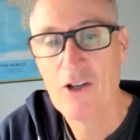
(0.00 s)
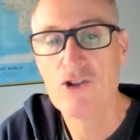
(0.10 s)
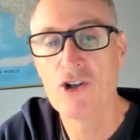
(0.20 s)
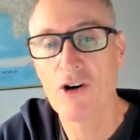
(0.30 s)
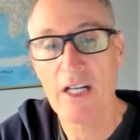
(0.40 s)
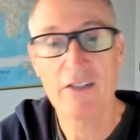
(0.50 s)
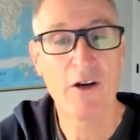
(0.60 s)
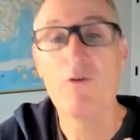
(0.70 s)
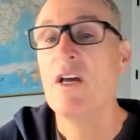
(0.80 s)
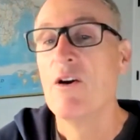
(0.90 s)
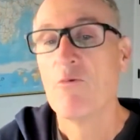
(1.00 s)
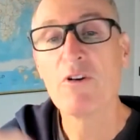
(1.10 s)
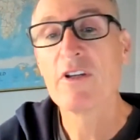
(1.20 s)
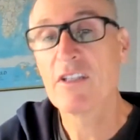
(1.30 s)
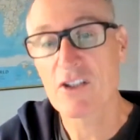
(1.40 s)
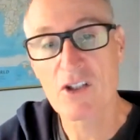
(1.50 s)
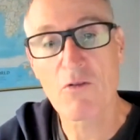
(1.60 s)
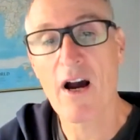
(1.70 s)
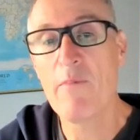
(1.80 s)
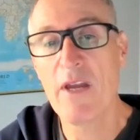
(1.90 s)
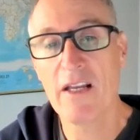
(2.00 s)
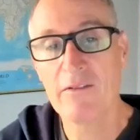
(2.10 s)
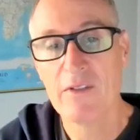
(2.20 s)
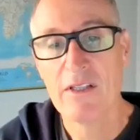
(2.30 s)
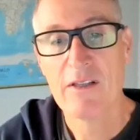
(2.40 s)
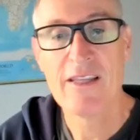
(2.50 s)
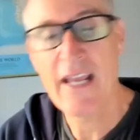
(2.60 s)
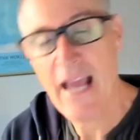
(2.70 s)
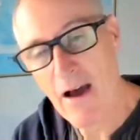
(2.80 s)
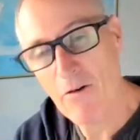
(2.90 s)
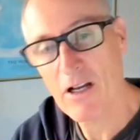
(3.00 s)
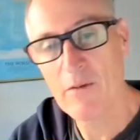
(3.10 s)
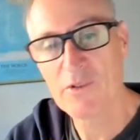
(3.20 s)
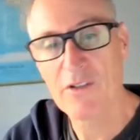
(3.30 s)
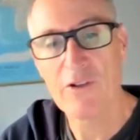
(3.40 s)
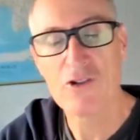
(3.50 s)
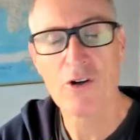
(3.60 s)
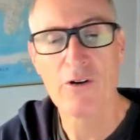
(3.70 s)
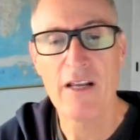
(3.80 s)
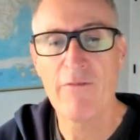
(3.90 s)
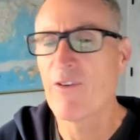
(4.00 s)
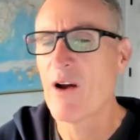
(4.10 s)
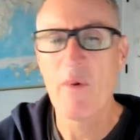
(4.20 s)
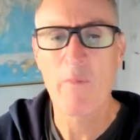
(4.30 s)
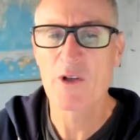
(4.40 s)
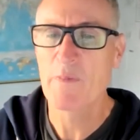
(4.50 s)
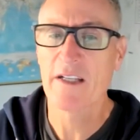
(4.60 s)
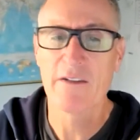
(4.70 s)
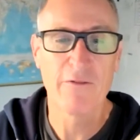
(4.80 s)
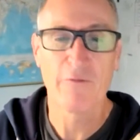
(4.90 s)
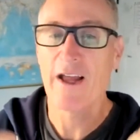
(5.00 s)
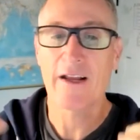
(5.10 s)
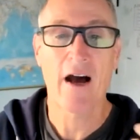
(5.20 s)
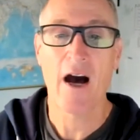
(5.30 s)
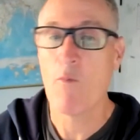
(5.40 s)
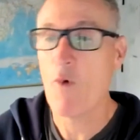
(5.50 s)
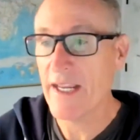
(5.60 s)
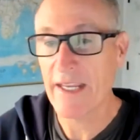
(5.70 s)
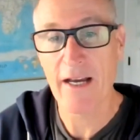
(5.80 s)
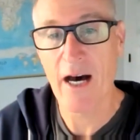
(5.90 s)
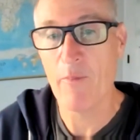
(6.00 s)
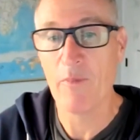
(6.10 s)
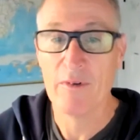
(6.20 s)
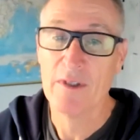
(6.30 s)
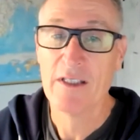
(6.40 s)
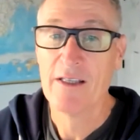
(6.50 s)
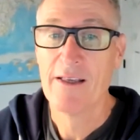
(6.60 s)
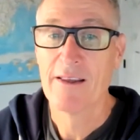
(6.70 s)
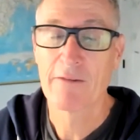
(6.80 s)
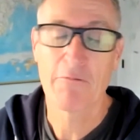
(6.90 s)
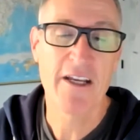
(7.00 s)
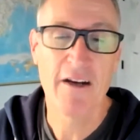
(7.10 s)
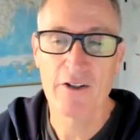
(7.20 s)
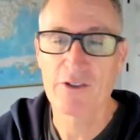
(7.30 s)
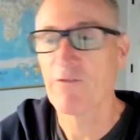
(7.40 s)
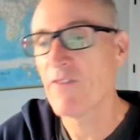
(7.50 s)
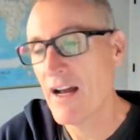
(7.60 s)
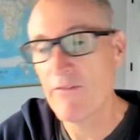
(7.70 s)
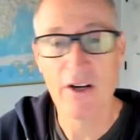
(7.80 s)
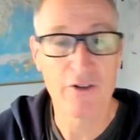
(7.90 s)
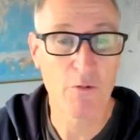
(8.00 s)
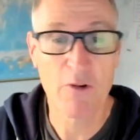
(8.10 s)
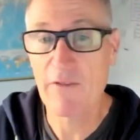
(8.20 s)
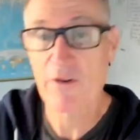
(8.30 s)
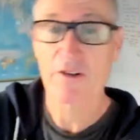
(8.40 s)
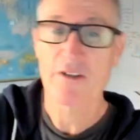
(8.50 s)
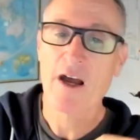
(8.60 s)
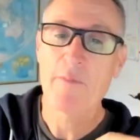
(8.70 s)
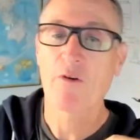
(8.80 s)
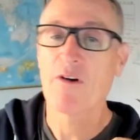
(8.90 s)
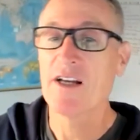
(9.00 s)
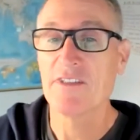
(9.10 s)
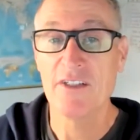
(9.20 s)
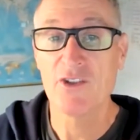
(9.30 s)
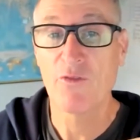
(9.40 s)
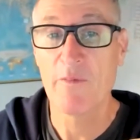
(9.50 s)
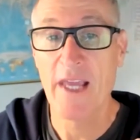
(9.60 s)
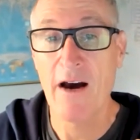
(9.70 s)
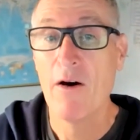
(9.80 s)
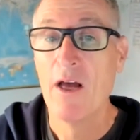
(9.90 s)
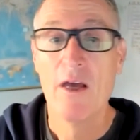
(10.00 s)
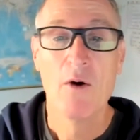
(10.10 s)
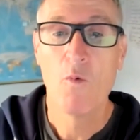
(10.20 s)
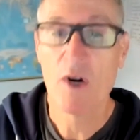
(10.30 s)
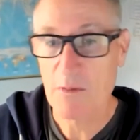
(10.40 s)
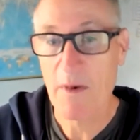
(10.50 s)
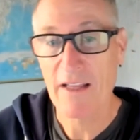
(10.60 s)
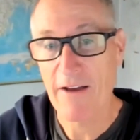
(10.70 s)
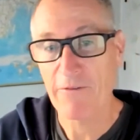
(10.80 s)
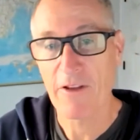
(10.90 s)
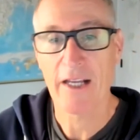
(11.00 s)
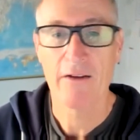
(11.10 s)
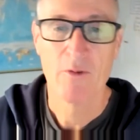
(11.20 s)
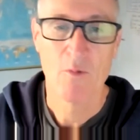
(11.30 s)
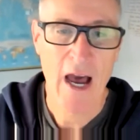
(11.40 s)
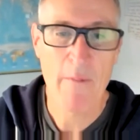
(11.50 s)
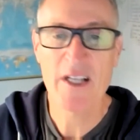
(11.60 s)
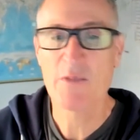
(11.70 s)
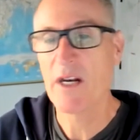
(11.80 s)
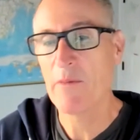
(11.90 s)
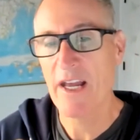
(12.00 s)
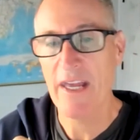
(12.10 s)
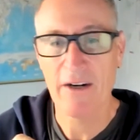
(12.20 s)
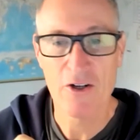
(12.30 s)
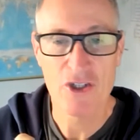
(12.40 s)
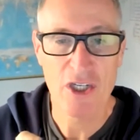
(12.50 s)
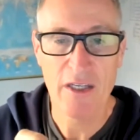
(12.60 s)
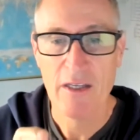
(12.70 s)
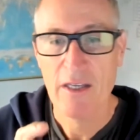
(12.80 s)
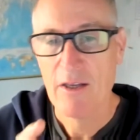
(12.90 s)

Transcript: journey? So really describing the outcomes of the journey from a perspective of like, I'm waking up 3 years or 5 years or whatever your time horizon is from now. What's my life like? How am I spending my energy?